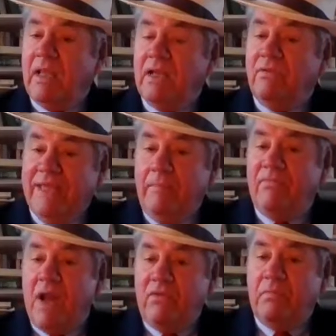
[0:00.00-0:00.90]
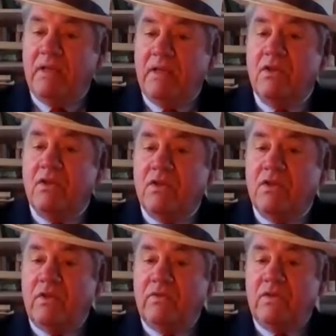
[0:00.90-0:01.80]
was Team of Rivals by
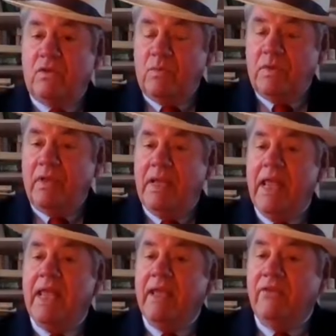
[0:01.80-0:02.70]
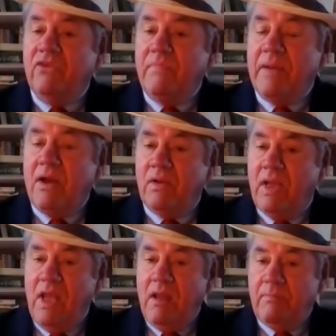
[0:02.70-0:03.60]
Doris Kearns Goodwin. It's
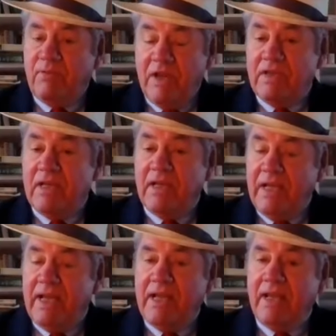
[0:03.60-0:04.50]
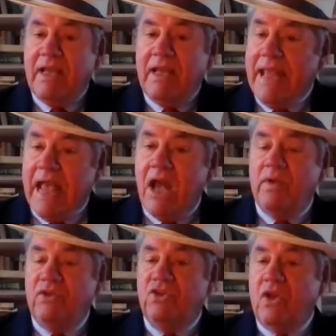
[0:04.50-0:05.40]
about President Lincoln and
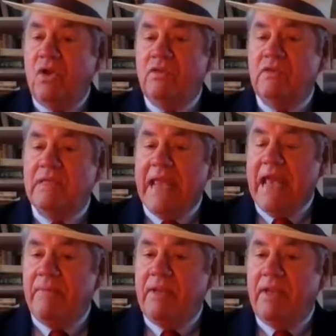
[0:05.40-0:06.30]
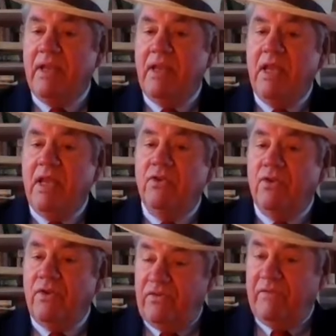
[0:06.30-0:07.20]
how he chose his cabinet
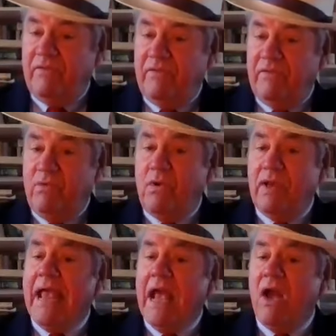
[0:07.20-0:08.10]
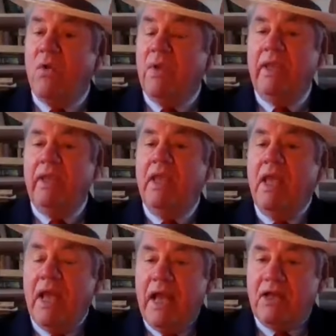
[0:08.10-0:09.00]
during the Civil War and how he
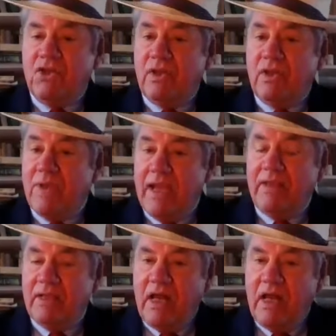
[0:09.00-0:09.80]
actually ran the